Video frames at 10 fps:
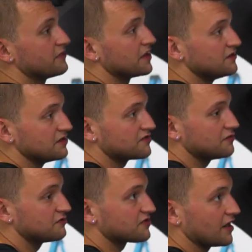then these
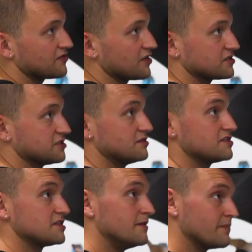two side
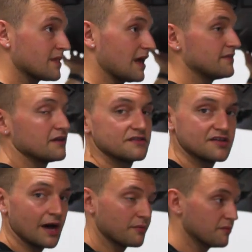sections, and then the
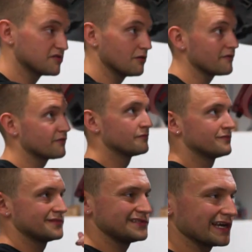top comes off,
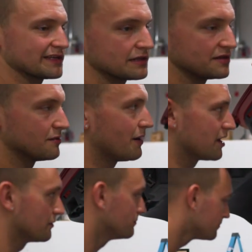technically the
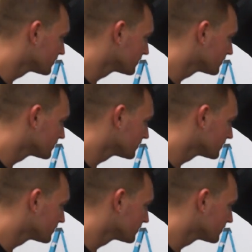bottom.